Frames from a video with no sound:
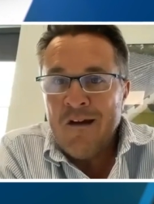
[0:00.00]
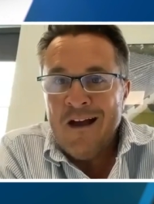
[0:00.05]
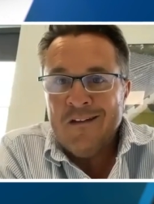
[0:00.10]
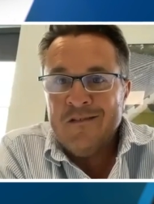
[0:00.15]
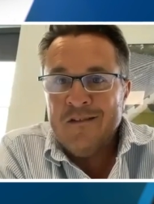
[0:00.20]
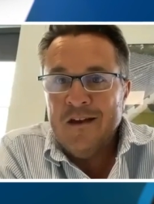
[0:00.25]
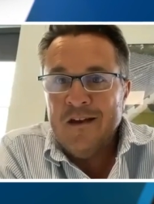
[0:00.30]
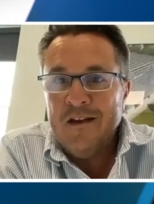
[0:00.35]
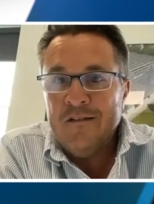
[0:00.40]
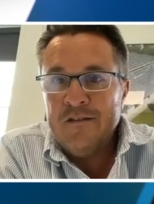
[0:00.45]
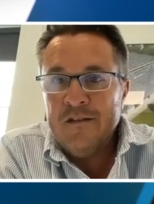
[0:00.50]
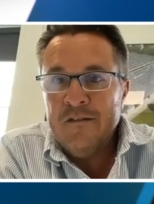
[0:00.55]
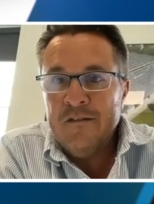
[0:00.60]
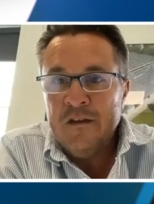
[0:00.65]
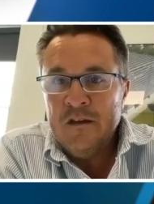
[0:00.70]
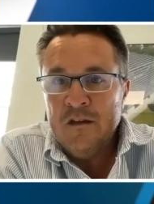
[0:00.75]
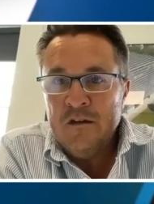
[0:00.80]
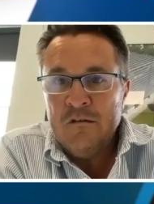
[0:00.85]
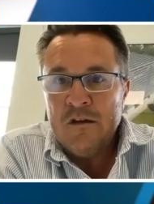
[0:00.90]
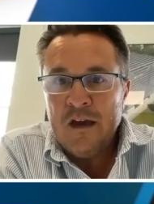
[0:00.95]
assets in
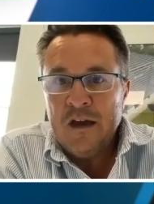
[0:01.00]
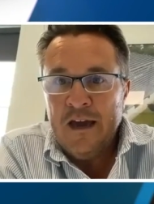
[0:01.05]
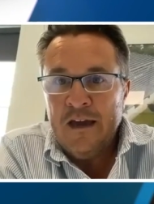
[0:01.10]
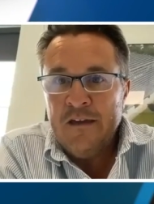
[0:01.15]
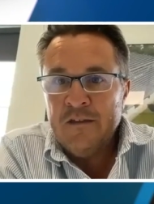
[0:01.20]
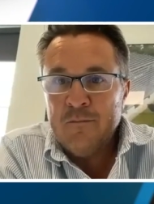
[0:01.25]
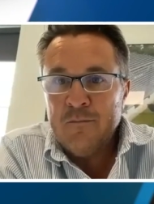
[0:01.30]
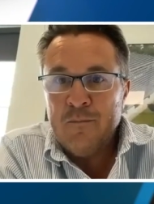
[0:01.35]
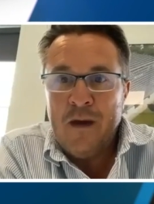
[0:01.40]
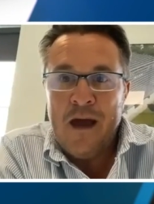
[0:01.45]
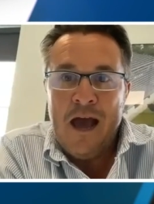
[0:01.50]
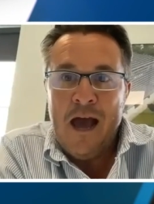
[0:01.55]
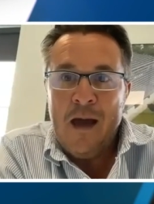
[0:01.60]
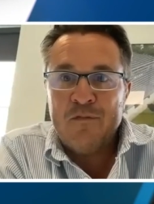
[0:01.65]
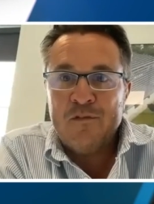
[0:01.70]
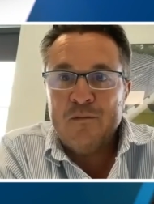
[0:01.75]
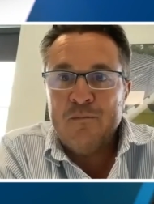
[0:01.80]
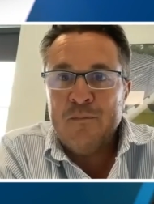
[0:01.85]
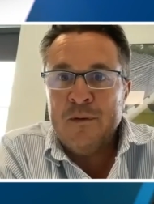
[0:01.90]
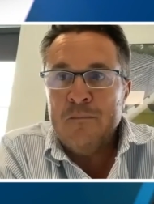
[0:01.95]
the UK than
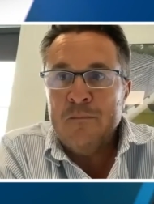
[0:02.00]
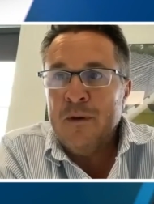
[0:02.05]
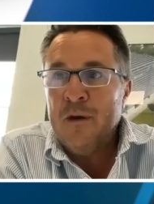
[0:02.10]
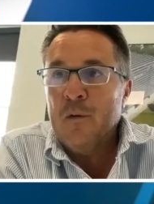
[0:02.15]
perhaps had been